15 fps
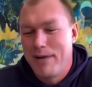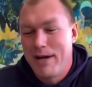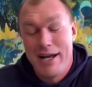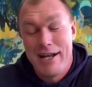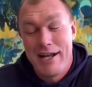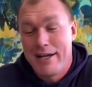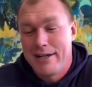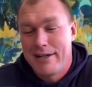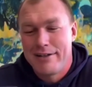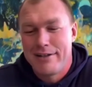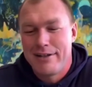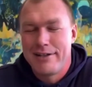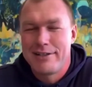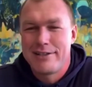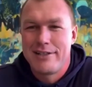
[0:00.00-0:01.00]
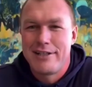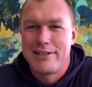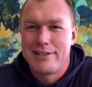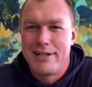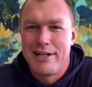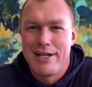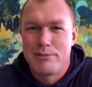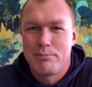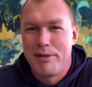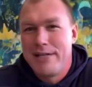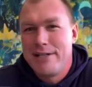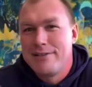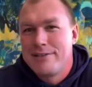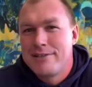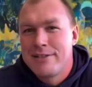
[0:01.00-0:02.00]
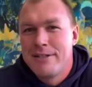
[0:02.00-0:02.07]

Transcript: I like it. It's a nice blend.